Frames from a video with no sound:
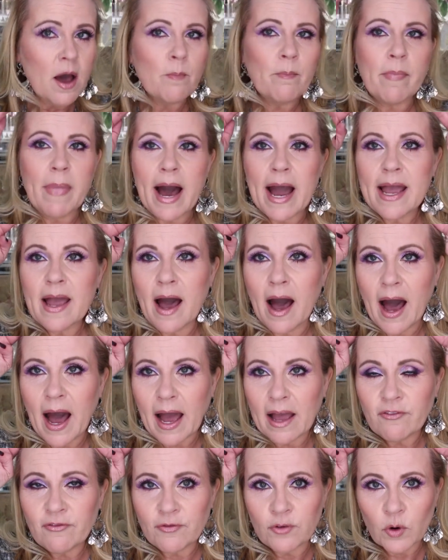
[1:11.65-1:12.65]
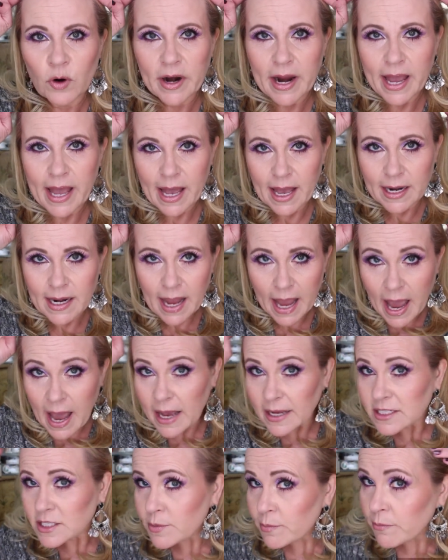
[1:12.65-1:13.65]
my high forehead
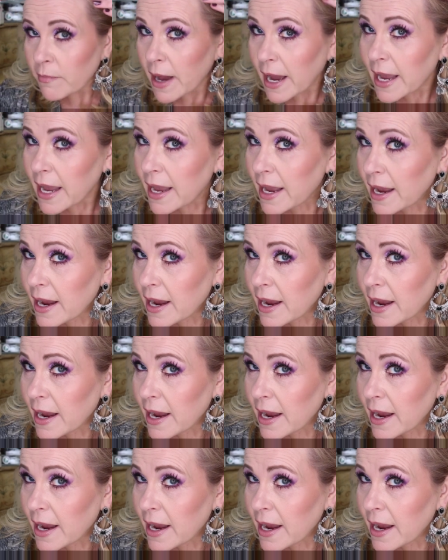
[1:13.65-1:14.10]
and my